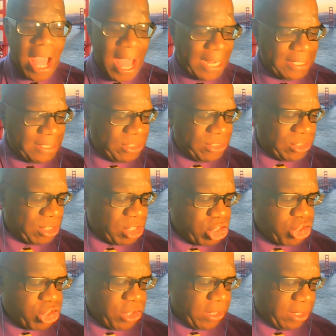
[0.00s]
and
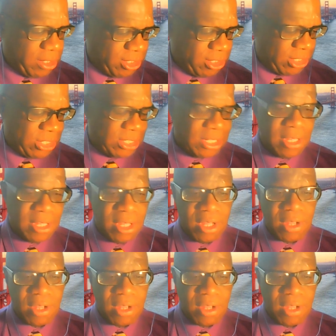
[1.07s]
chills,